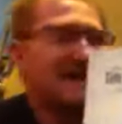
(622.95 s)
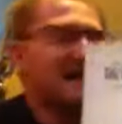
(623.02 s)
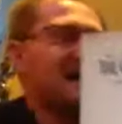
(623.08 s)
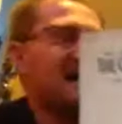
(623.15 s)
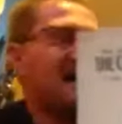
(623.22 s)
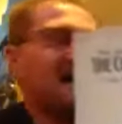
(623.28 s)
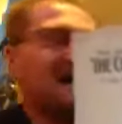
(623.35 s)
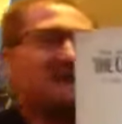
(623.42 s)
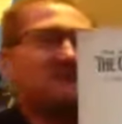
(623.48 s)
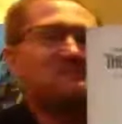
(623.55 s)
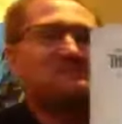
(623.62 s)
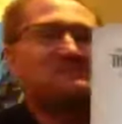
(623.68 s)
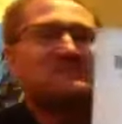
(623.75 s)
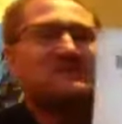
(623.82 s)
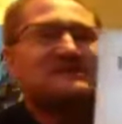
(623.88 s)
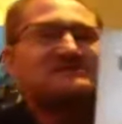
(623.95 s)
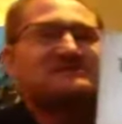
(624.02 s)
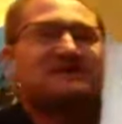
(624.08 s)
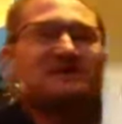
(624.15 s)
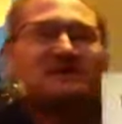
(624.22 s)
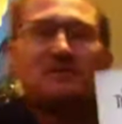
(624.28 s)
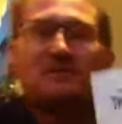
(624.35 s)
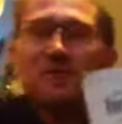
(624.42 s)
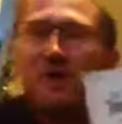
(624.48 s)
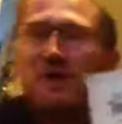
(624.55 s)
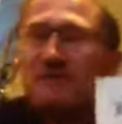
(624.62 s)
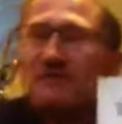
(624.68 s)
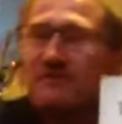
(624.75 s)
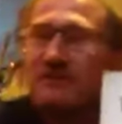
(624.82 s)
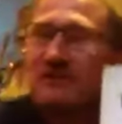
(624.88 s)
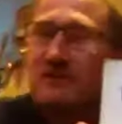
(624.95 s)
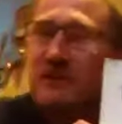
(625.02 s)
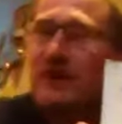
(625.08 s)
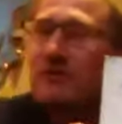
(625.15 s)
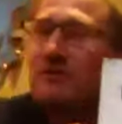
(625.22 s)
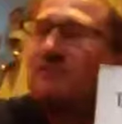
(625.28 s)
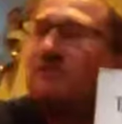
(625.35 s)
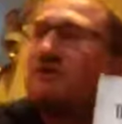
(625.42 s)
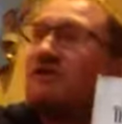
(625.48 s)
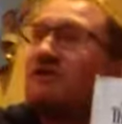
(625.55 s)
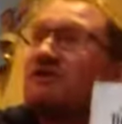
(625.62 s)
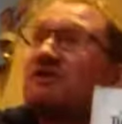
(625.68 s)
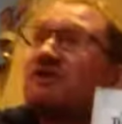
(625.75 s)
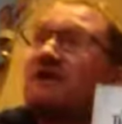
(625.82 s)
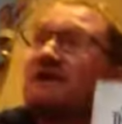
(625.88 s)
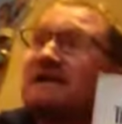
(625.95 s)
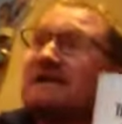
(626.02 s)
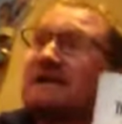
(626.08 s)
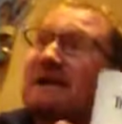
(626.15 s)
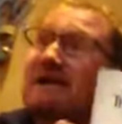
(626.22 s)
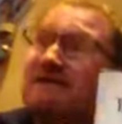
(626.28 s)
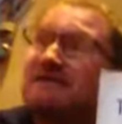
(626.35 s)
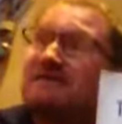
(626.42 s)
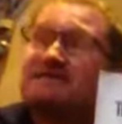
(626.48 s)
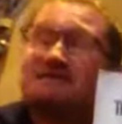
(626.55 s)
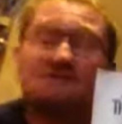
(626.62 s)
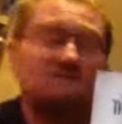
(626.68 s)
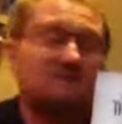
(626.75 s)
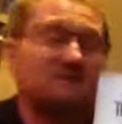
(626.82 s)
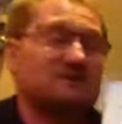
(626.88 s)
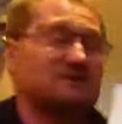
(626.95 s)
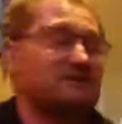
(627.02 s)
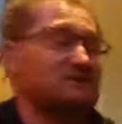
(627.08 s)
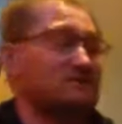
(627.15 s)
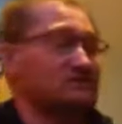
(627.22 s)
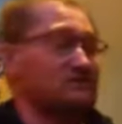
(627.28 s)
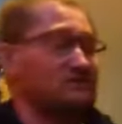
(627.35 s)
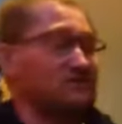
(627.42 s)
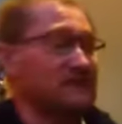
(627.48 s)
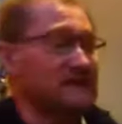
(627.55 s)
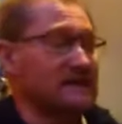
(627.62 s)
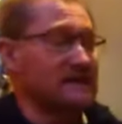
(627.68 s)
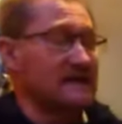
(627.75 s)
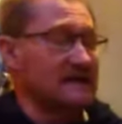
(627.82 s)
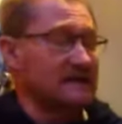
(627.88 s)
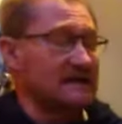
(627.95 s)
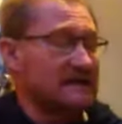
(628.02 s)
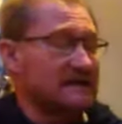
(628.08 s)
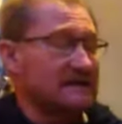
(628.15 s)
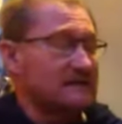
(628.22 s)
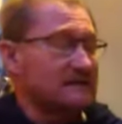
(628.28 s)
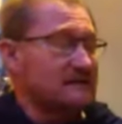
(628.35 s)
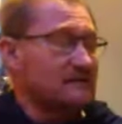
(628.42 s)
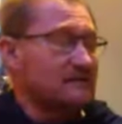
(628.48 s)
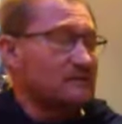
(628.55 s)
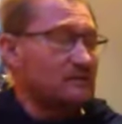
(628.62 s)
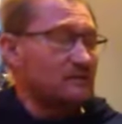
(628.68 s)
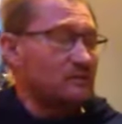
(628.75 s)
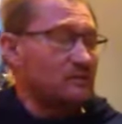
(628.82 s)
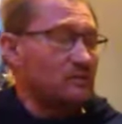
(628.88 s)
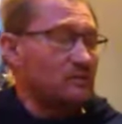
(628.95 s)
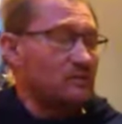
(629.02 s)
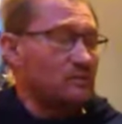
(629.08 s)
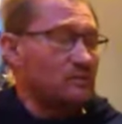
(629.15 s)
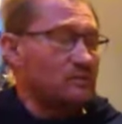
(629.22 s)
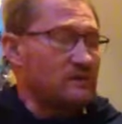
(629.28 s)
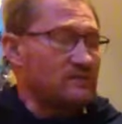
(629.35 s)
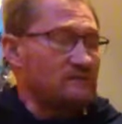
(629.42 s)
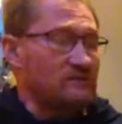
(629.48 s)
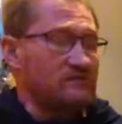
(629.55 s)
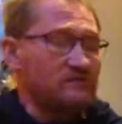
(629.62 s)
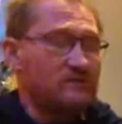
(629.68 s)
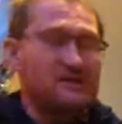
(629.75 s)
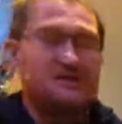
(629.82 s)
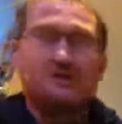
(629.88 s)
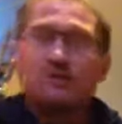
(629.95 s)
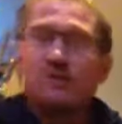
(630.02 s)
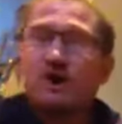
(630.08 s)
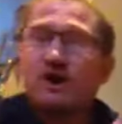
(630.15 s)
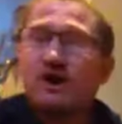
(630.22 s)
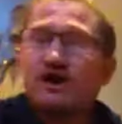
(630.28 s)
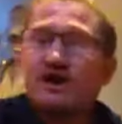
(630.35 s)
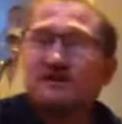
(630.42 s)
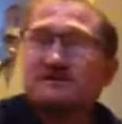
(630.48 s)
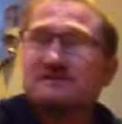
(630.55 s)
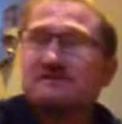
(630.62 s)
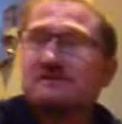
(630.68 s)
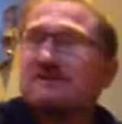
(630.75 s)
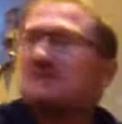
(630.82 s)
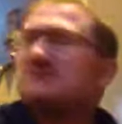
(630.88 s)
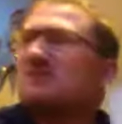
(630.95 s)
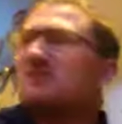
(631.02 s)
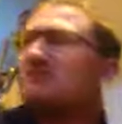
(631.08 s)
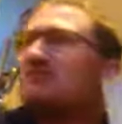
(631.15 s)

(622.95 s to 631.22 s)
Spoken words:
So it worked very well with the Laurel and Hardy characters, but really, if you read the words, it's not